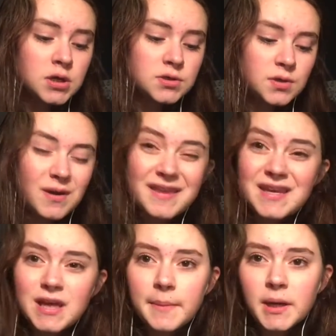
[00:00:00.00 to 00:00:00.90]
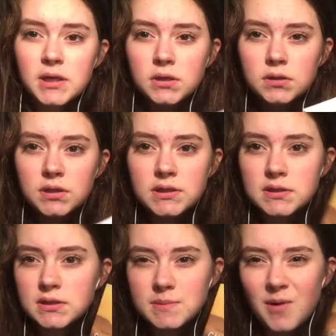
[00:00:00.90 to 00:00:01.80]
So I think I might,
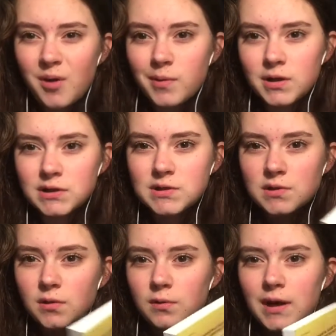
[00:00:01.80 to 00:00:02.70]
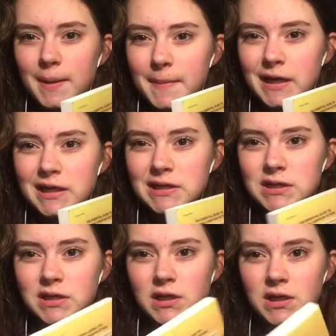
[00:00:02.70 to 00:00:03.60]
it's a small book, so I might,
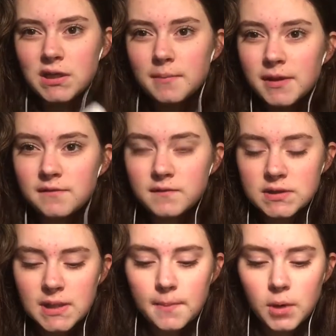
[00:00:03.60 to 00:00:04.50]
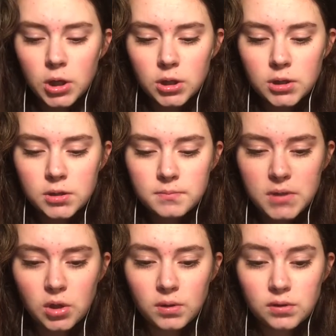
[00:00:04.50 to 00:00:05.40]
in the month of December,
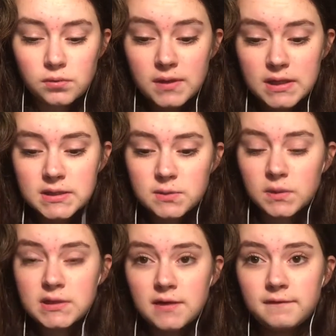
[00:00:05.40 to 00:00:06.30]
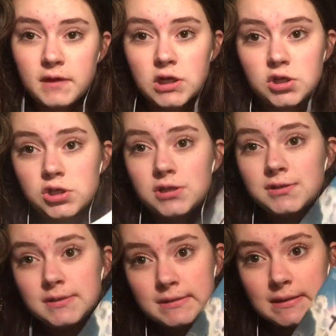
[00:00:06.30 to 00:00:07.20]
be going through this once I finish
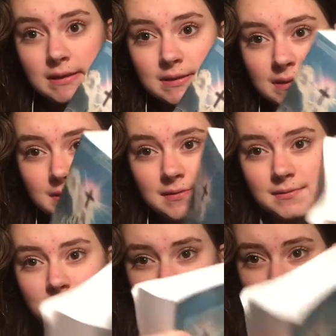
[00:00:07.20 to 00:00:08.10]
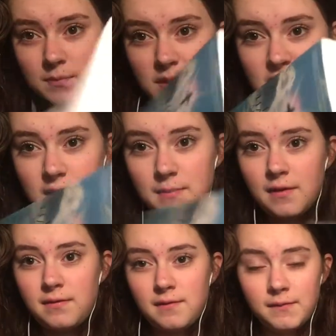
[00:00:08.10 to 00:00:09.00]
this
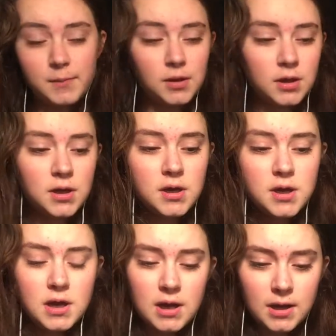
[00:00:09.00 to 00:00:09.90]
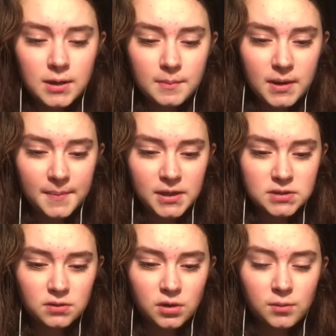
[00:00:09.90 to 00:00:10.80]
behemoth of a book. I might
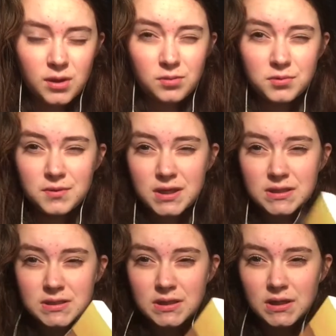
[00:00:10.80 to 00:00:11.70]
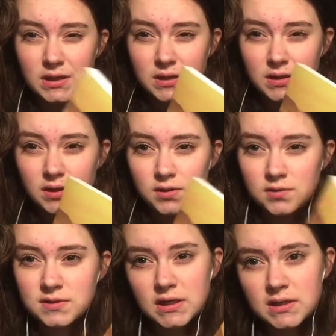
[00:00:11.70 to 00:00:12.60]
start going through this and
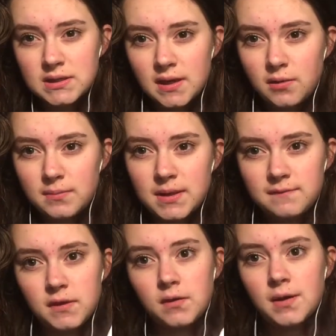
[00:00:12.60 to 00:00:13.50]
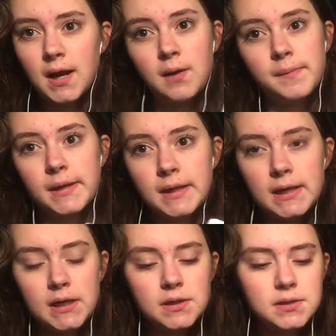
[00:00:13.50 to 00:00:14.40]
using it to help me figure out how I'm gonna
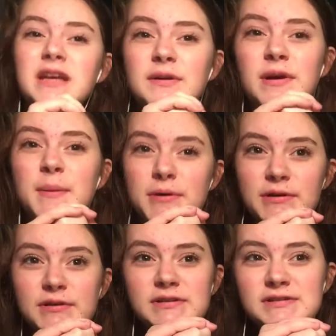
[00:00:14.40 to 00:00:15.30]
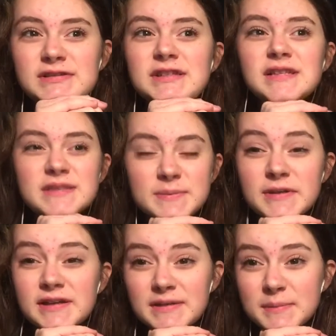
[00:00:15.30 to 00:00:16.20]
edit. NaNoWriMo has
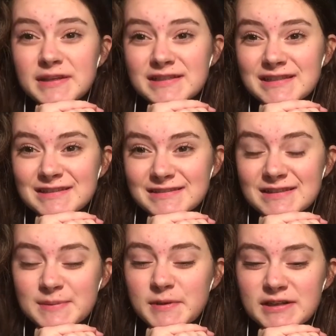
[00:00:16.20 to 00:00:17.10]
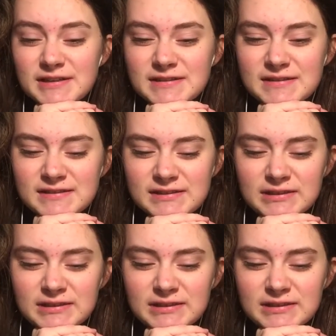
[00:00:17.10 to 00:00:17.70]
been an amazing experience.